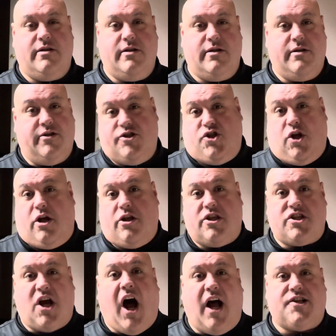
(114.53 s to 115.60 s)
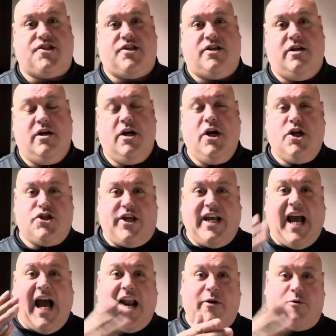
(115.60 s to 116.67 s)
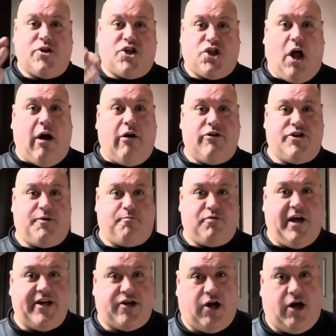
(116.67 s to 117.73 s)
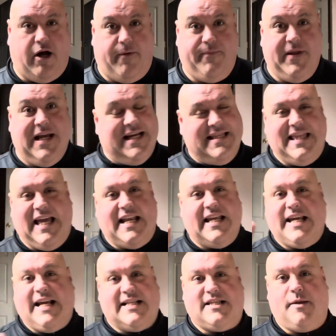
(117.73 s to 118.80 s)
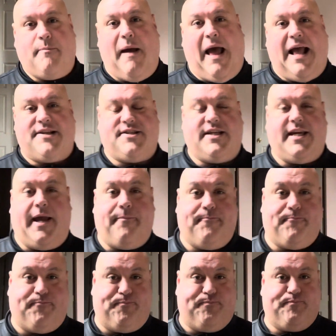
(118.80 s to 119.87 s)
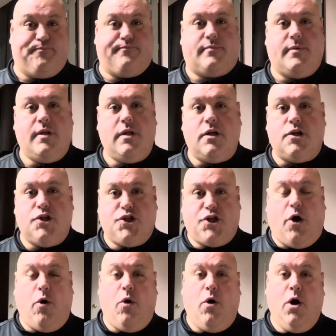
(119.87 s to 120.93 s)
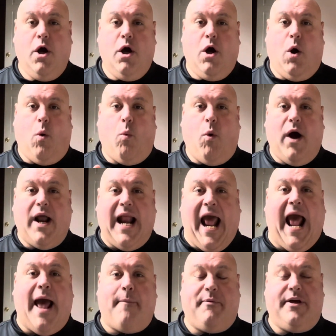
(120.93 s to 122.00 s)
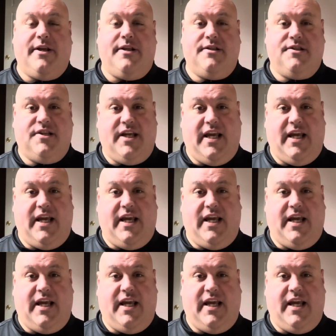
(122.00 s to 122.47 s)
You install the toss. So you got to install as your play call. Then you get to the passing game. So what happens